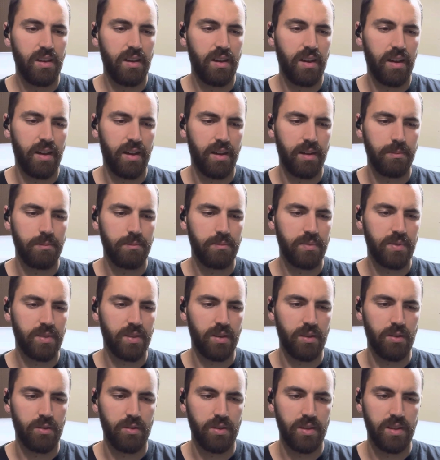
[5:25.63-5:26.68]
Uh,
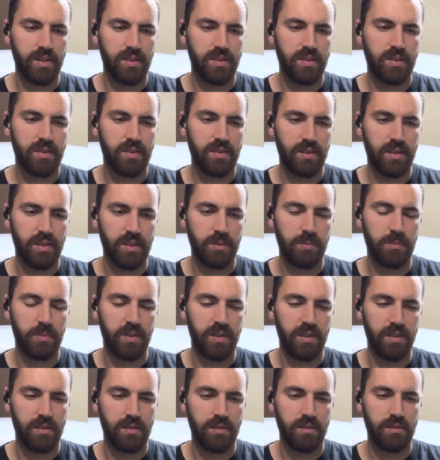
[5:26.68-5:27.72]
so it's it's
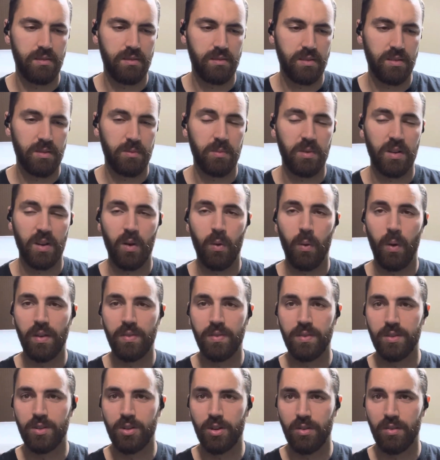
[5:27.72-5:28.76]
been it's been quite
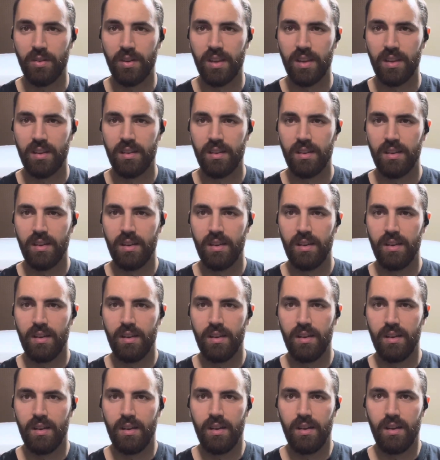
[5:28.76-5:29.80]
the journey.
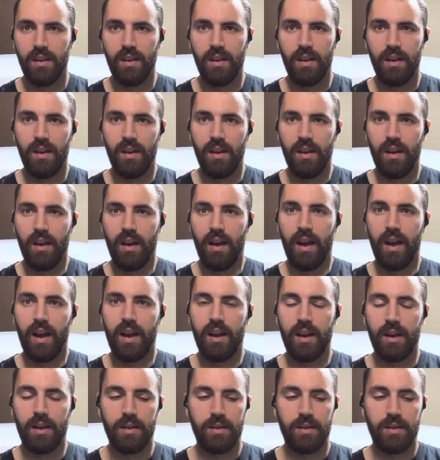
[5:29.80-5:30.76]
Uh,